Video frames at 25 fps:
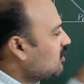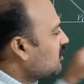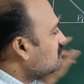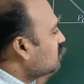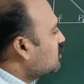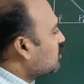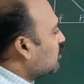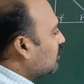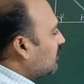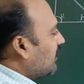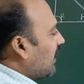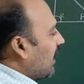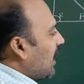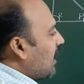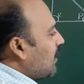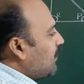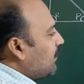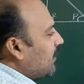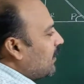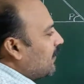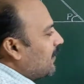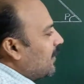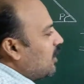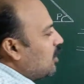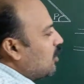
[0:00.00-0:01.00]
So
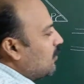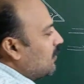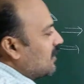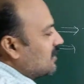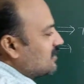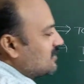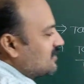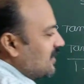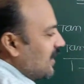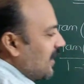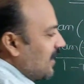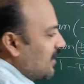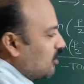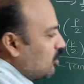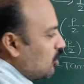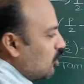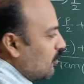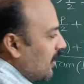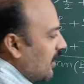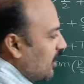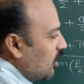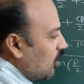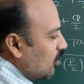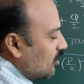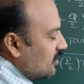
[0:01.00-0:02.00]
tan p by 2 plus tan q
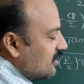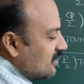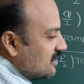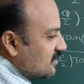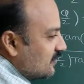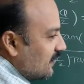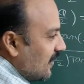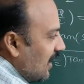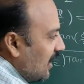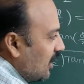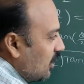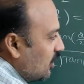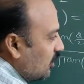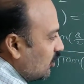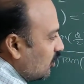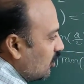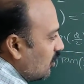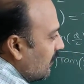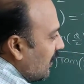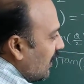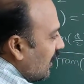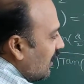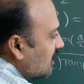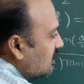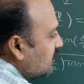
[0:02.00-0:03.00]
by 2, this value equal
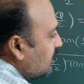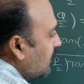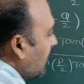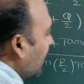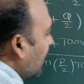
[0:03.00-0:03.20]
to minus